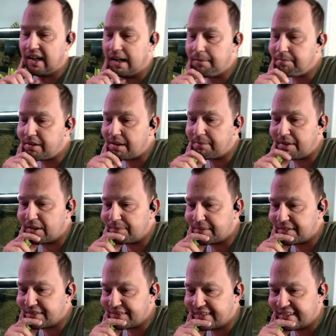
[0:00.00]
Primarily
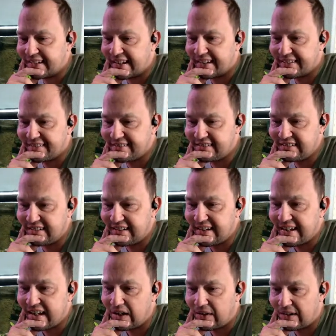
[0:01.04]
because then I can see
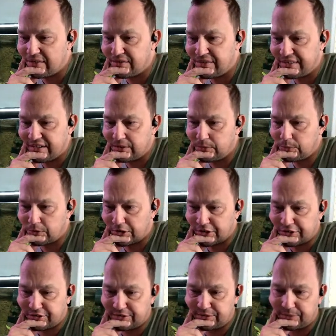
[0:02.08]
how everything
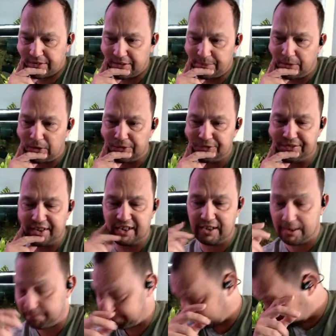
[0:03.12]
works when I'm all set
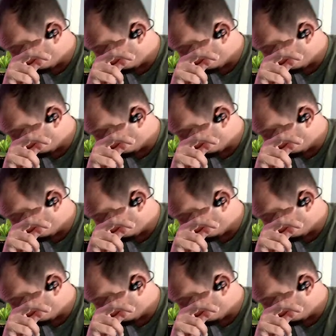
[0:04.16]
up.